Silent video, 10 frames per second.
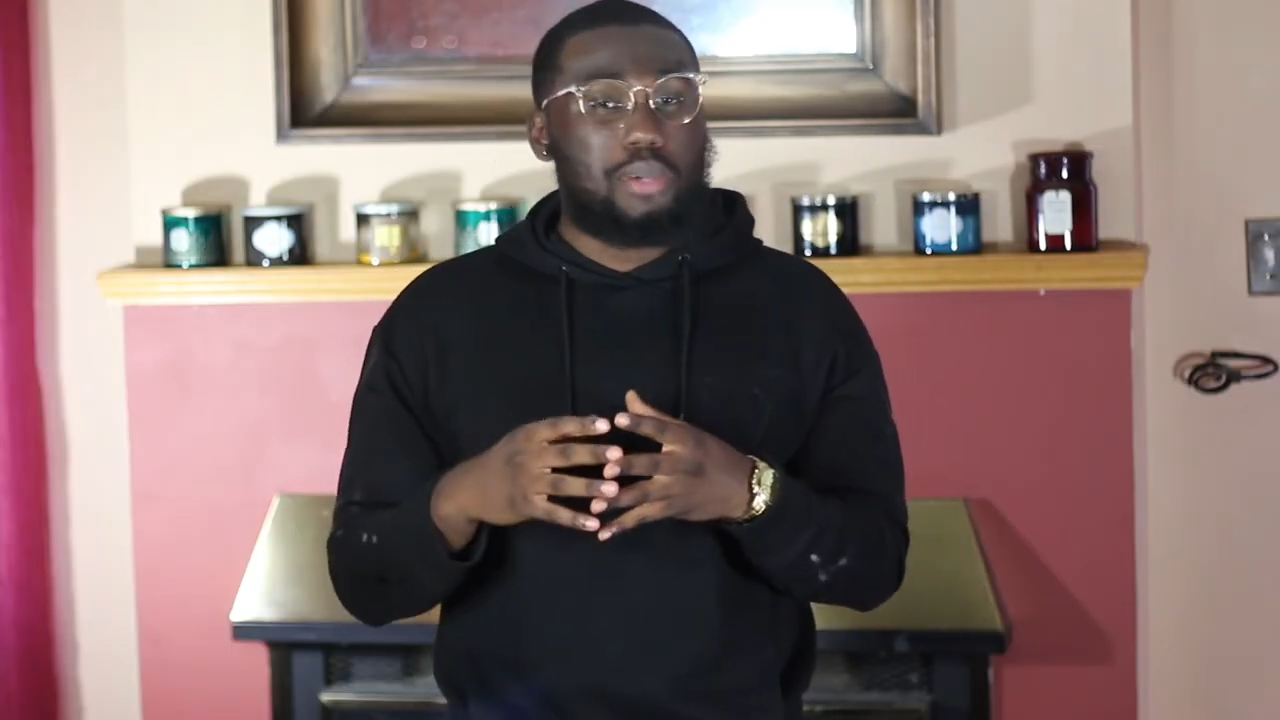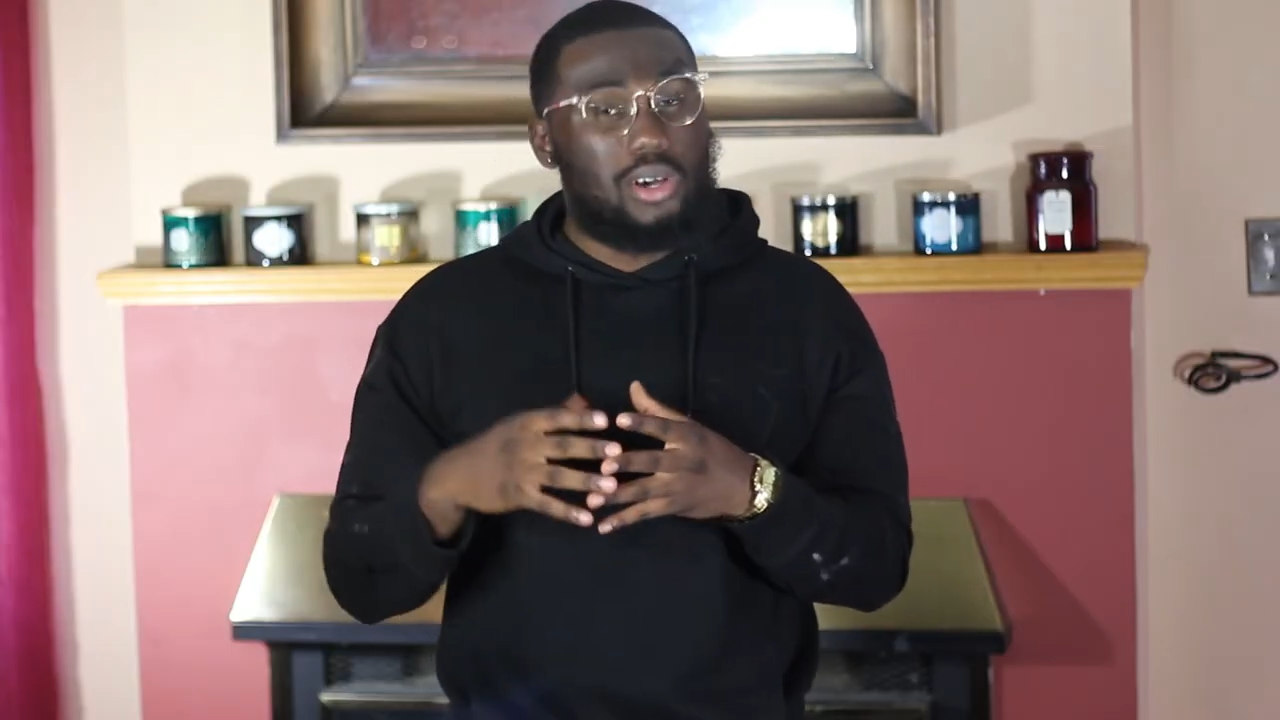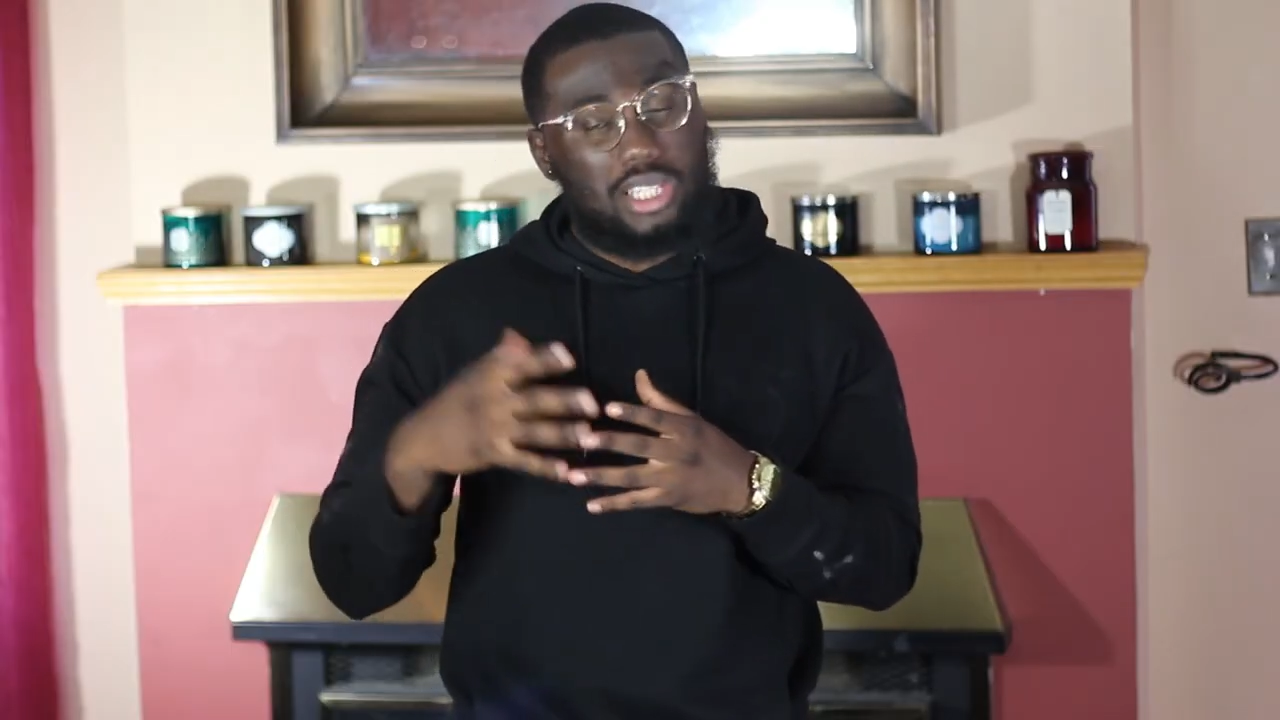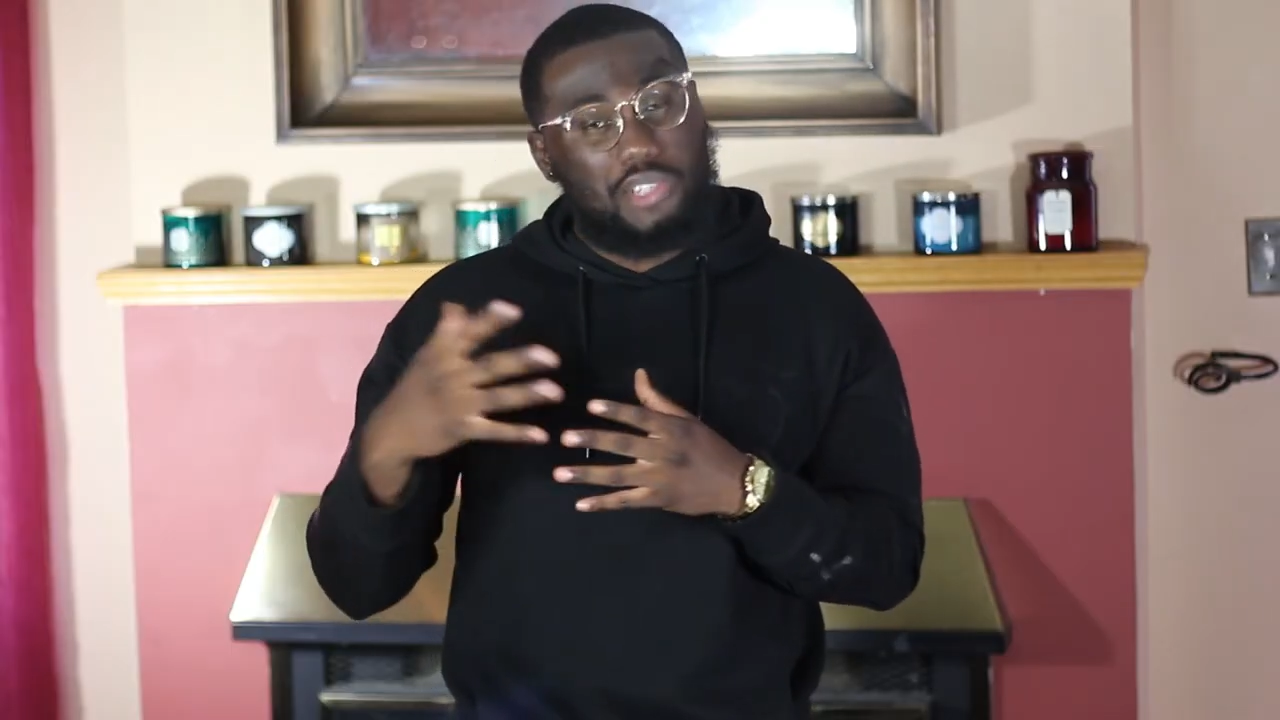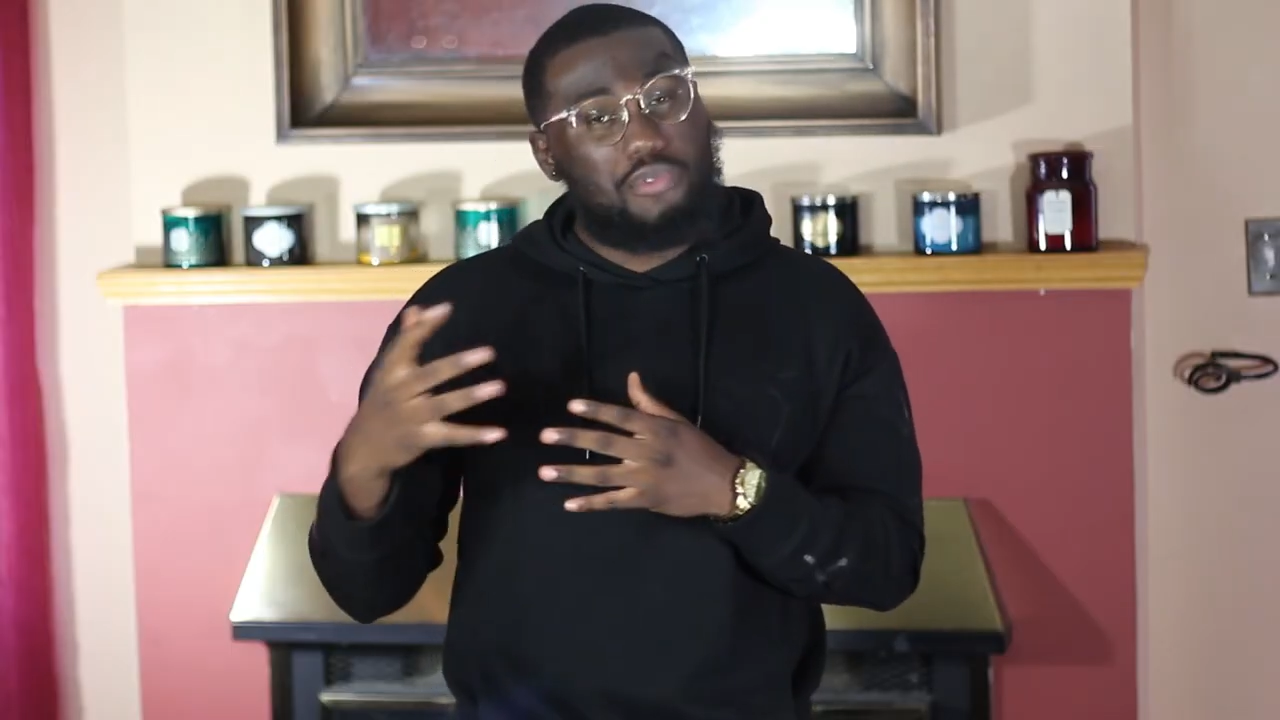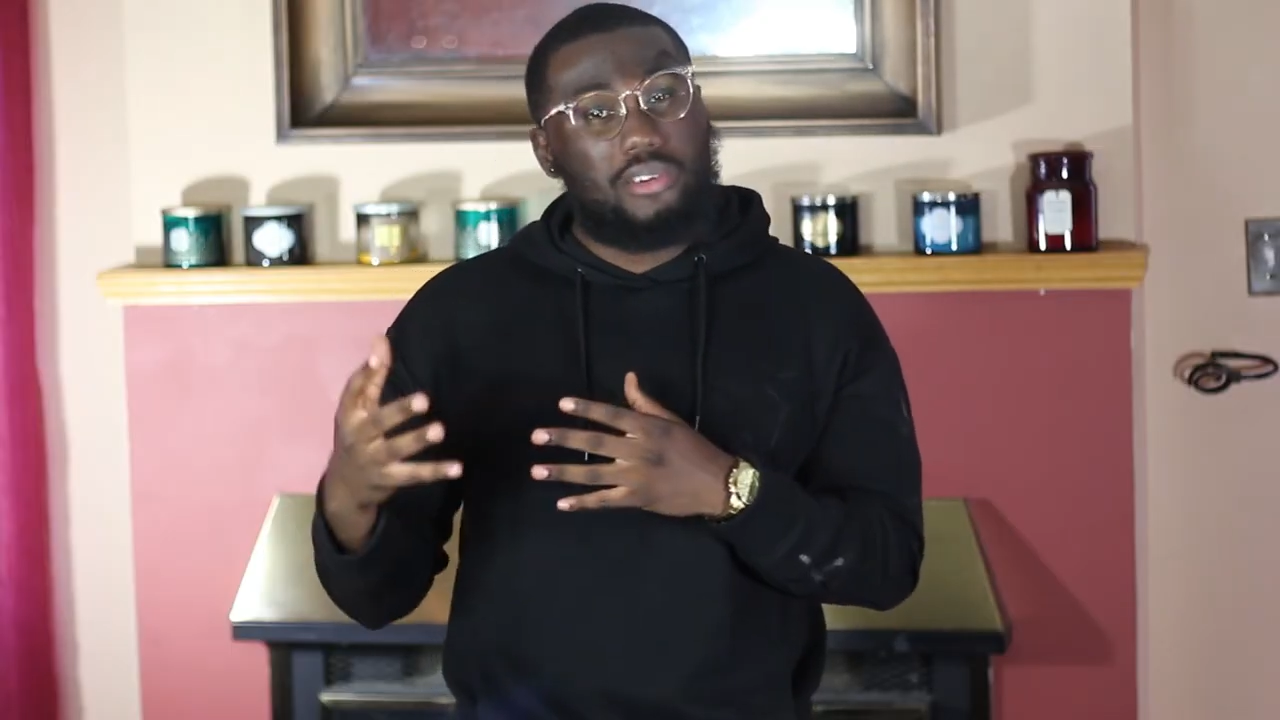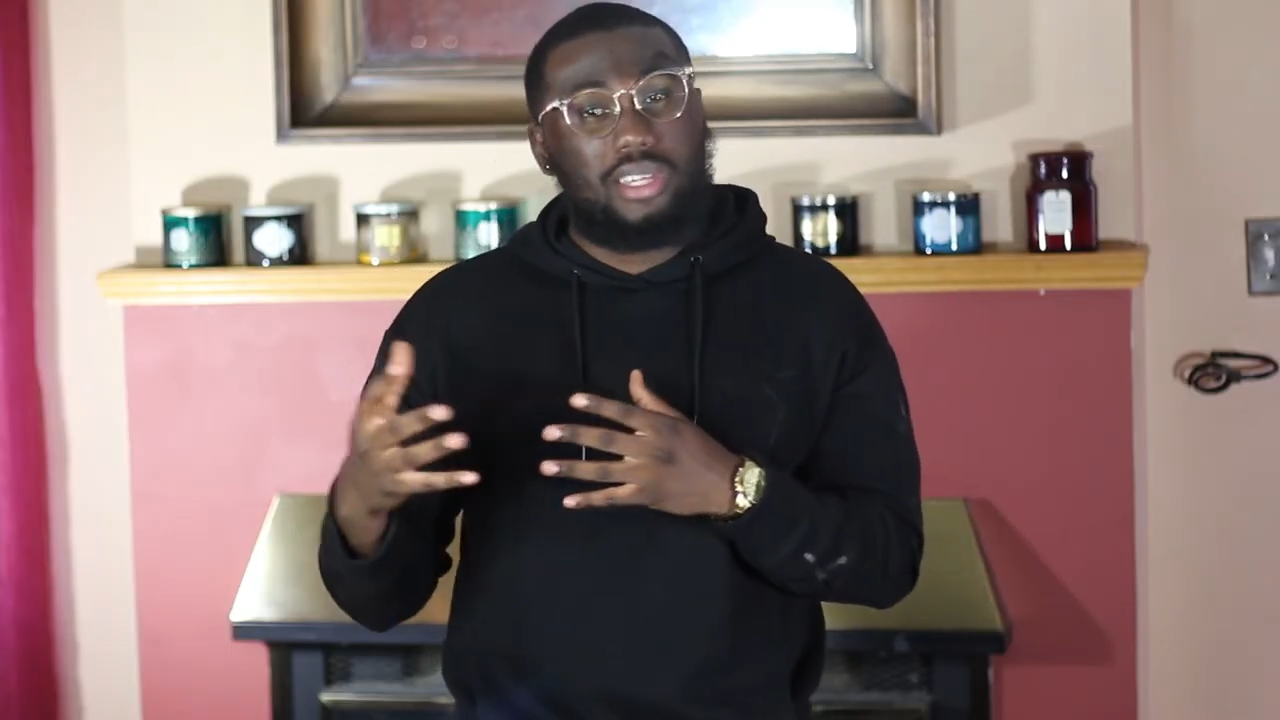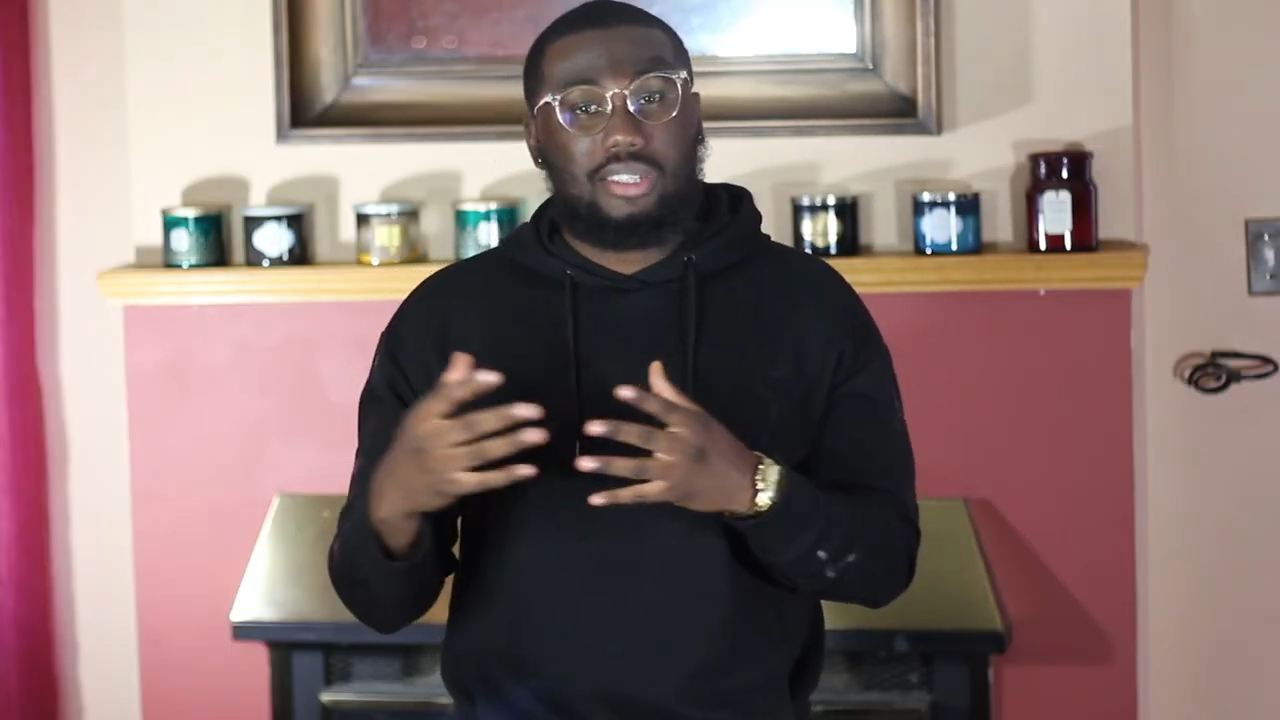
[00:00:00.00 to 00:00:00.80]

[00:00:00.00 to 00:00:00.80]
because it's very